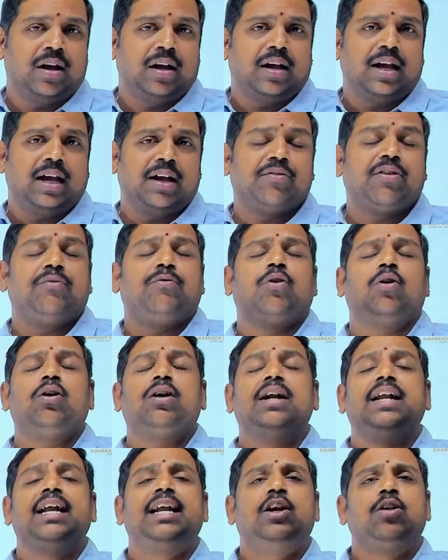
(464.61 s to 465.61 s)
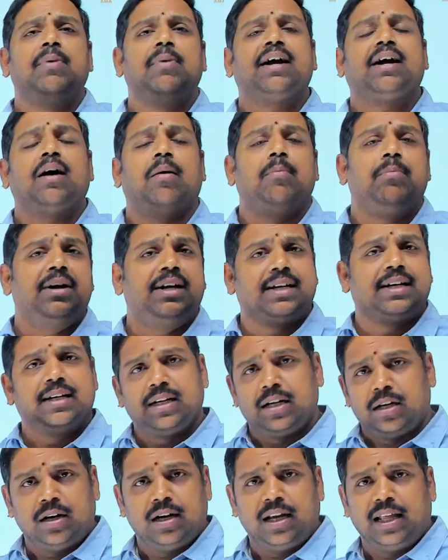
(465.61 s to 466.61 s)
If the work need to be completed
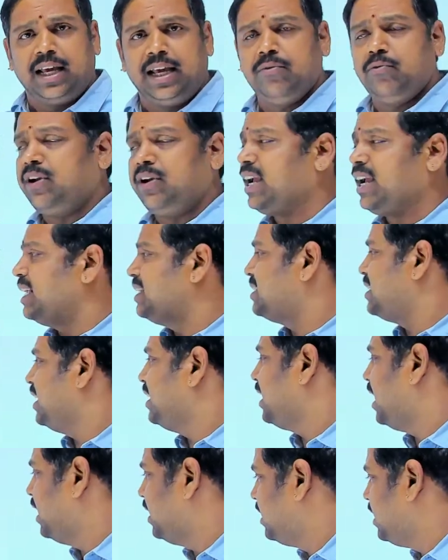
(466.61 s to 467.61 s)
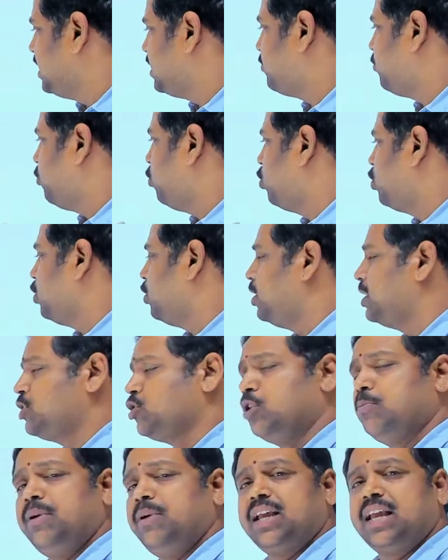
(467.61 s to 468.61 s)
early, we can say that these 4 units
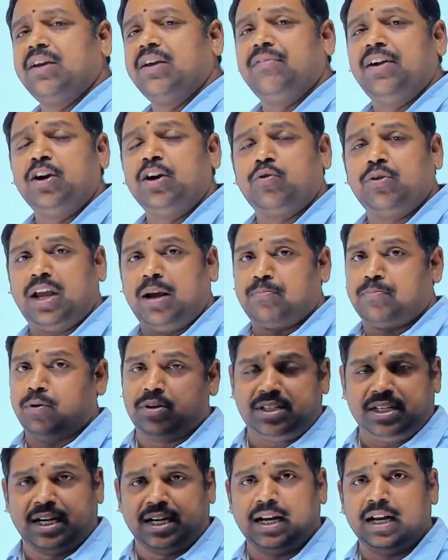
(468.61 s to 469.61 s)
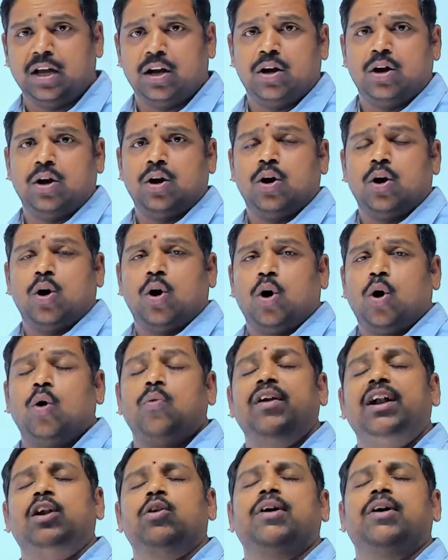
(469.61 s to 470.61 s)
should be given to a person who
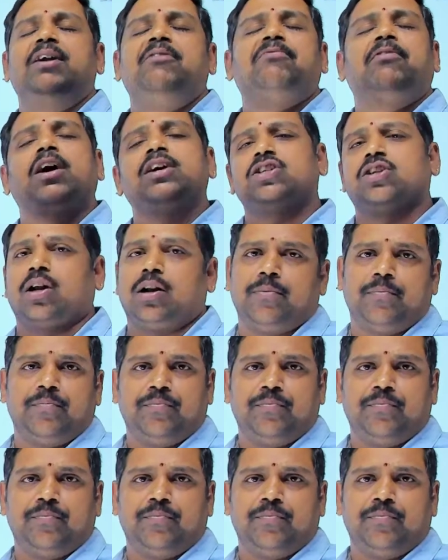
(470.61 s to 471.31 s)
will do it faster.